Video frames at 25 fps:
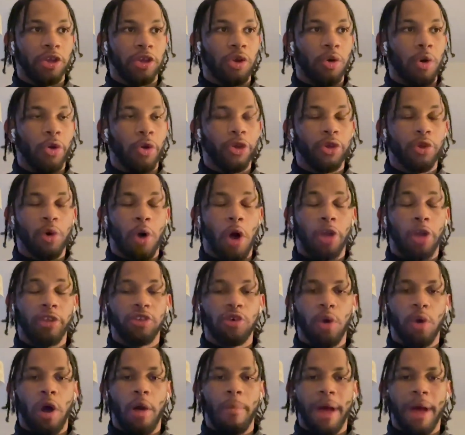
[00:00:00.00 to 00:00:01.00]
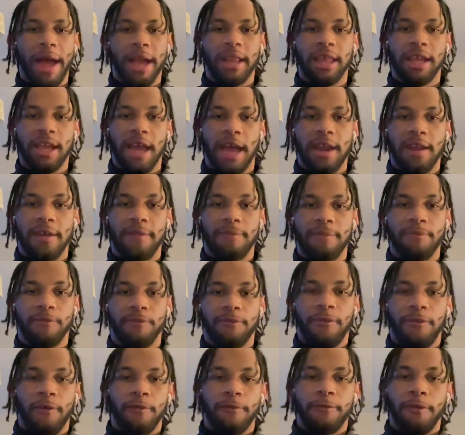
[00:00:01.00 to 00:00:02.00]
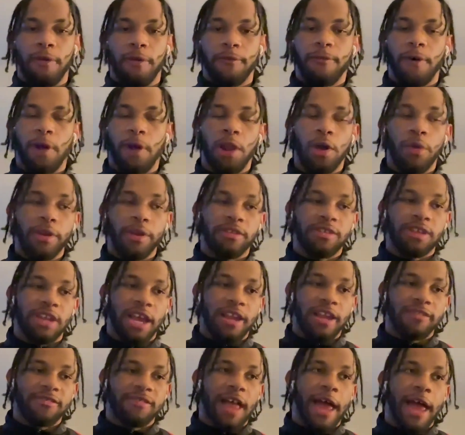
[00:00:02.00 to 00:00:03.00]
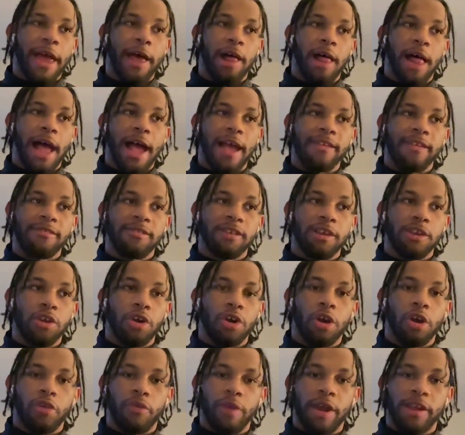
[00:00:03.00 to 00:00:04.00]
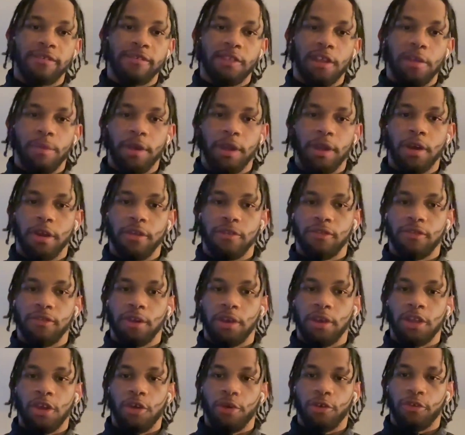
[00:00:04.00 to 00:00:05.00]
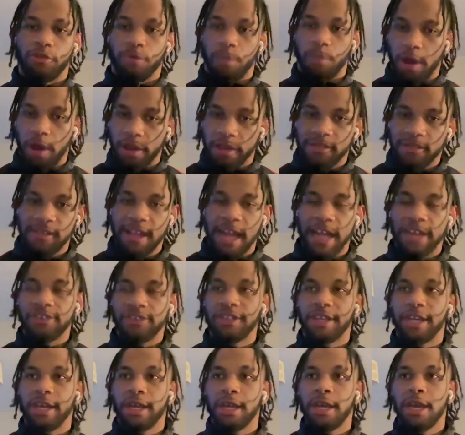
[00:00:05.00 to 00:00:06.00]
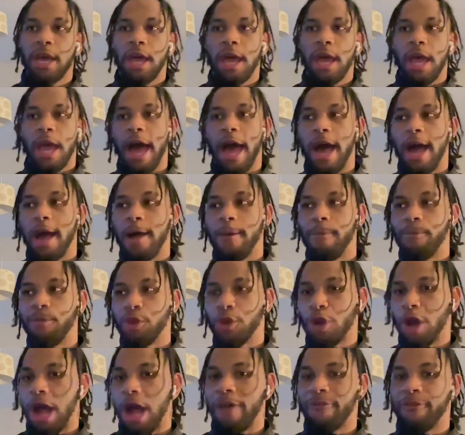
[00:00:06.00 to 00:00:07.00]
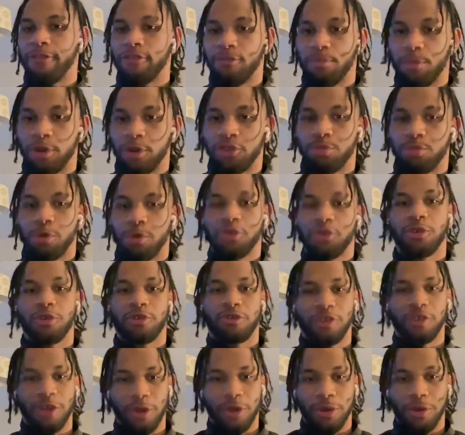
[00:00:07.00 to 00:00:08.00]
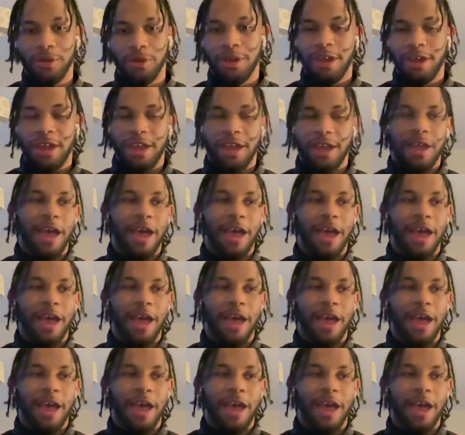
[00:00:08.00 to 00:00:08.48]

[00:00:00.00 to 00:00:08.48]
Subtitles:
You automatically kind of follow into that style as a younger wrestler because you're a smaller stature. You don't have as much muscle to you.